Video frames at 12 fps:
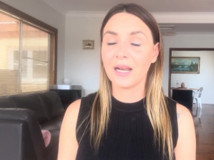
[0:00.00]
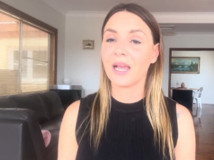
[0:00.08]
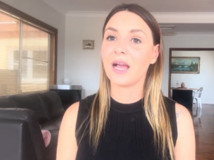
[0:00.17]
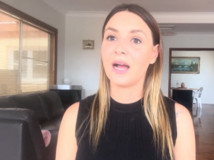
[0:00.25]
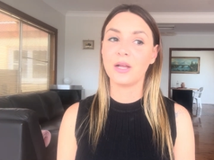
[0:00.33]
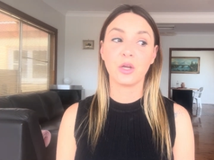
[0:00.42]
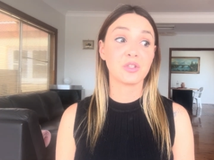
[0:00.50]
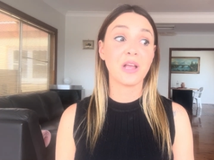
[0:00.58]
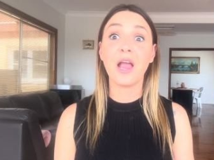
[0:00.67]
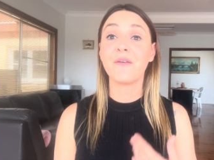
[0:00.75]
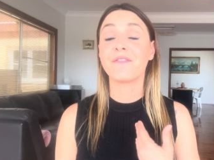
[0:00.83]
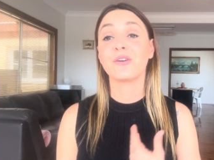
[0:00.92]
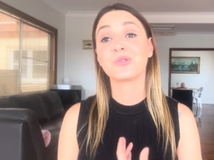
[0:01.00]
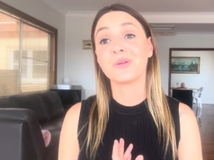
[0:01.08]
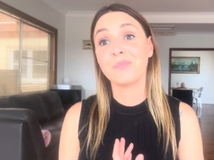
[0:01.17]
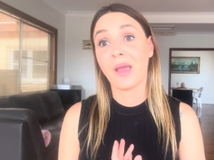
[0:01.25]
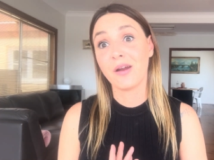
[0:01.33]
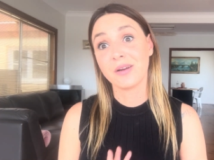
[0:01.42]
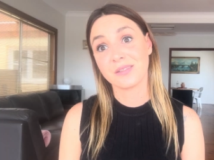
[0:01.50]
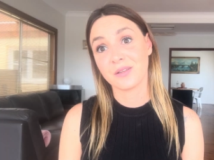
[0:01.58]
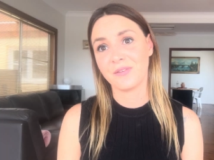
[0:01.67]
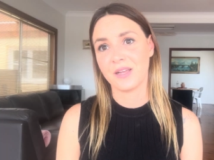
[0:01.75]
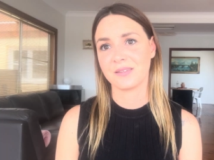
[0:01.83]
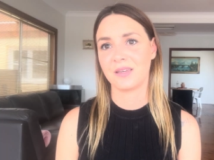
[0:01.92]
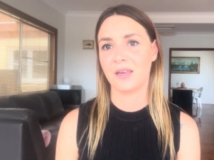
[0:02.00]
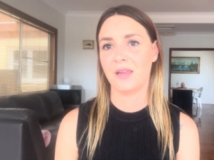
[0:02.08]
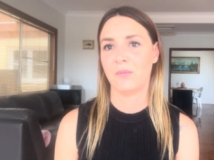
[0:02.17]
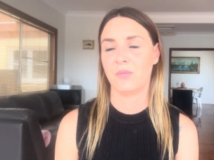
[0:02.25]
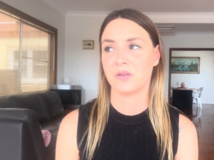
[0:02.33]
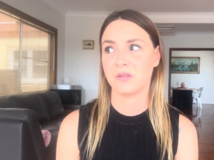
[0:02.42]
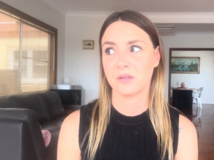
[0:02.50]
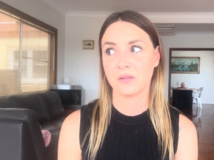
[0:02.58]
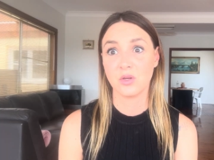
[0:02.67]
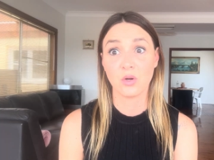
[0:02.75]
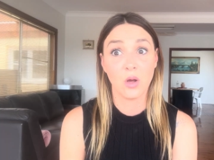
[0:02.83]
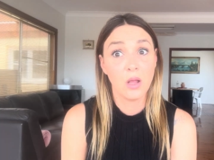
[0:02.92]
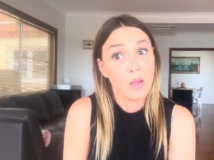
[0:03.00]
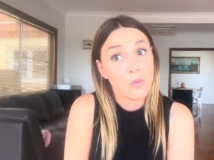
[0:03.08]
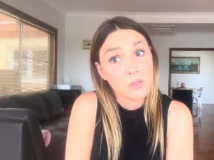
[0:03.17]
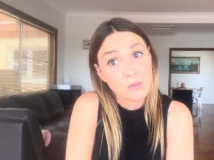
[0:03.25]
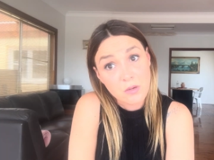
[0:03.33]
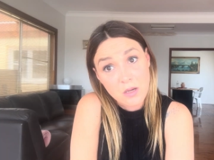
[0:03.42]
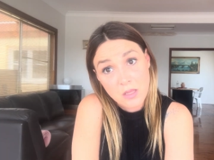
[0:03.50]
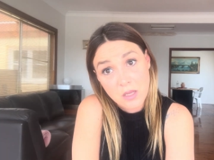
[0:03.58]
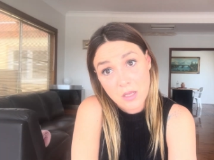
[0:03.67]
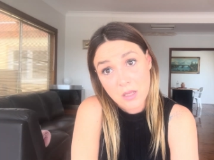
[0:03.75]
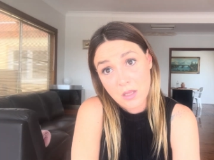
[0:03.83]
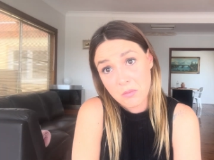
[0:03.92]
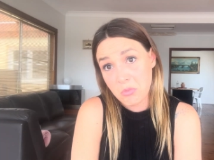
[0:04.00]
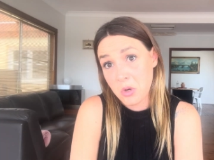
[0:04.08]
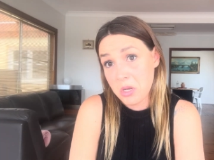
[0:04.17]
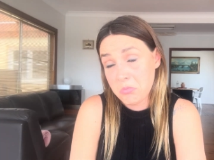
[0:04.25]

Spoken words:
Like, because I felt embarrassed of asking him, because, it was worth it. Like, what?